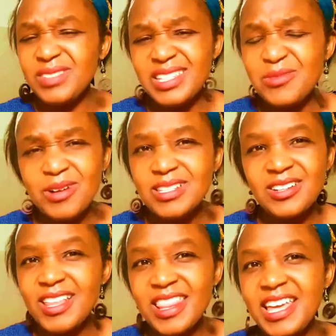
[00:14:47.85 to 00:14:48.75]
she was
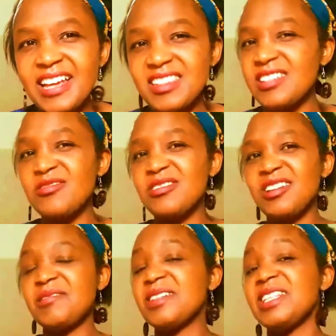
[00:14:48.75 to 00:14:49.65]
not there. She could
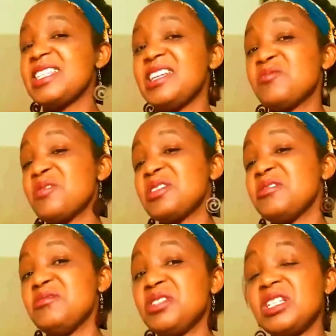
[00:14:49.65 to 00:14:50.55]
not really say it was you.